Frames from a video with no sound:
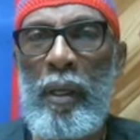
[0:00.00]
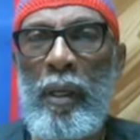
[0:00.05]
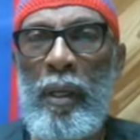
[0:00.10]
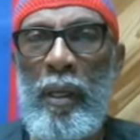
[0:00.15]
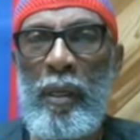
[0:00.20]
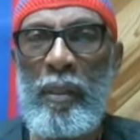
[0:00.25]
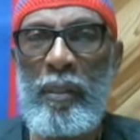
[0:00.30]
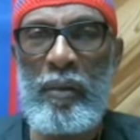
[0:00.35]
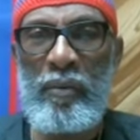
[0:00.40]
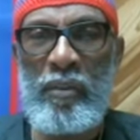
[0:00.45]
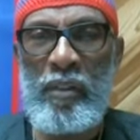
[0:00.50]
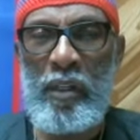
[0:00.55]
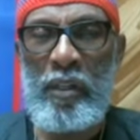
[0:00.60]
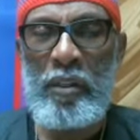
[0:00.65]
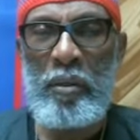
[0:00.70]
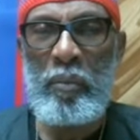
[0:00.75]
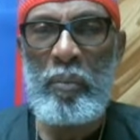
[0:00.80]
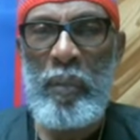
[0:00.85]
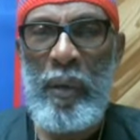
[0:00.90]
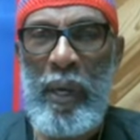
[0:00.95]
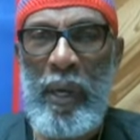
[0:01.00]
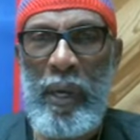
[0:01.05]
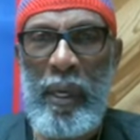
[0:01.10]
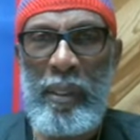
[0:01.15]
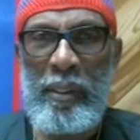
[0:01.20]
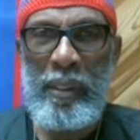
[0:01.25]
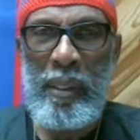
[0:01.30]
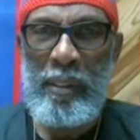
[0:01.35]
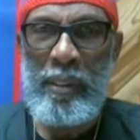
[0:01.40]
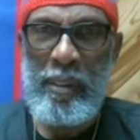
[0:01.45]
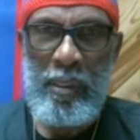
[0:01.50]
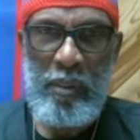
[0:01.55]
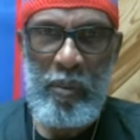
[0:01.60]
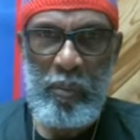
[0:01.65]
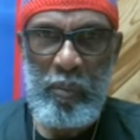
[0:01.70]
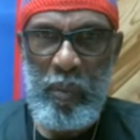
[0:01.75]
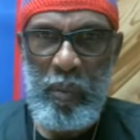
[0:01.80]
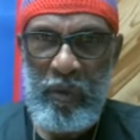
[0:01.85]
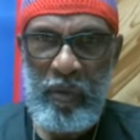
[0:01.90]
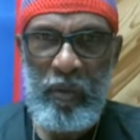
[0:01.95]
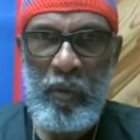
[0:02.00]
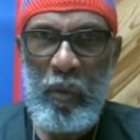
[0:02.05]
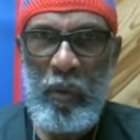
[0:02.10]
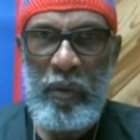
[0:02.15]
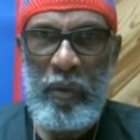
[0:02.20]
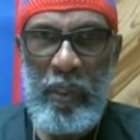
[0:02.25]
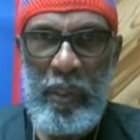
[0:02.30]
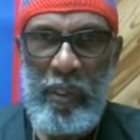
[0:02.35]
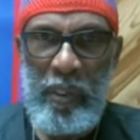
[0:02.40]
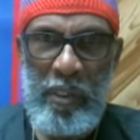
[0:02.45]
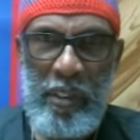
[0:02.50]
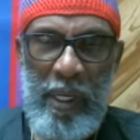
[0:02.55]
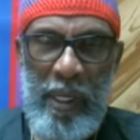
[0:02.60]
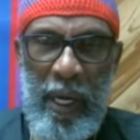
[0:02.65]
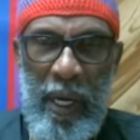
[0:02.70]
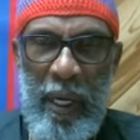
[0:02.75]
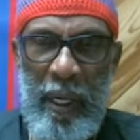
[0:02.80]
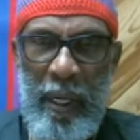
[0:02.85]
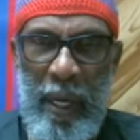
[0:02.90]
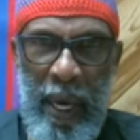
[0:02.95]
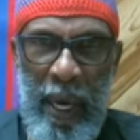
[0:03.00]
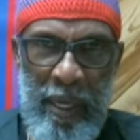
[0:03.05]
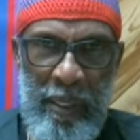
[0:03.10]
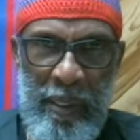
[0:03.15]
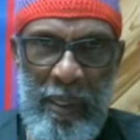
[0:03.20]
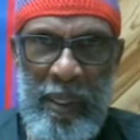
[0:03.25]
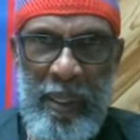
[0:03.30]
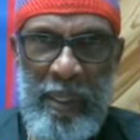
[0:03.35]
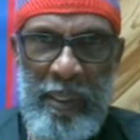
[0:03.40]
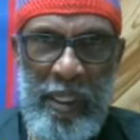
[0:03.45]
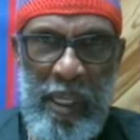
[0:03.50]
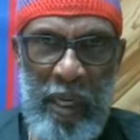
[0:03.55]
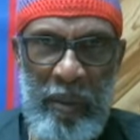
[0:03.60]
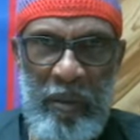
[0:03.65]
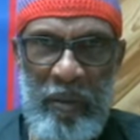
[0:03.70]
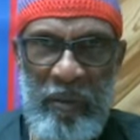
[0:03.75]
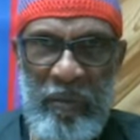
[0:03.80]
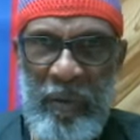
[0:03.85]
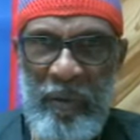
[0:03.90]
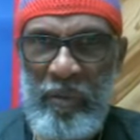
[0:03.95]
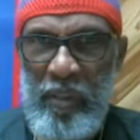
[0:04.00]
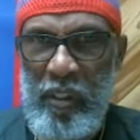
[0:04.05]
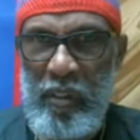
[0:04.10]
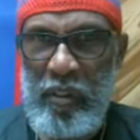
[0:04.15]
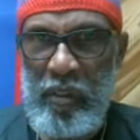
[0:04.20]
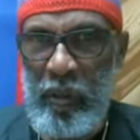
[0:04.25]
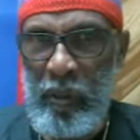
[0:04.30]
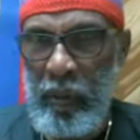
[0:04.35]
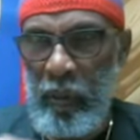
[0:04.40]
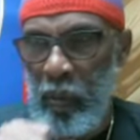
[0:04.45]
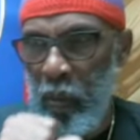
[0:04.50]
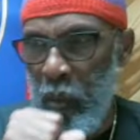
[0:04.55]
as I've said in the past, as it's put forth in Yeshaya, Isaiah chapter 52.